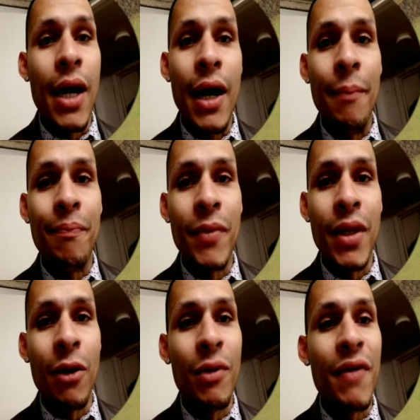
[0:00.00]
here we've
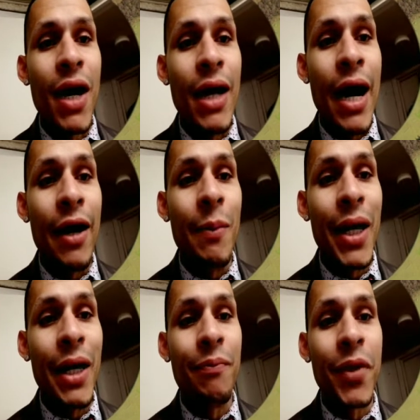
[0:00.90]
got Iron Man
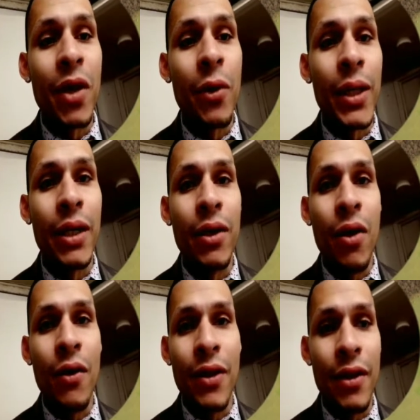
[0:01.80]
going in on their
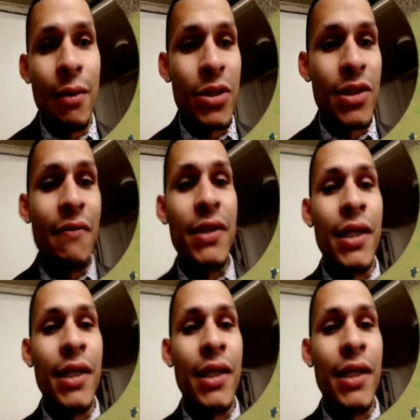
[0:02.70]
number 17,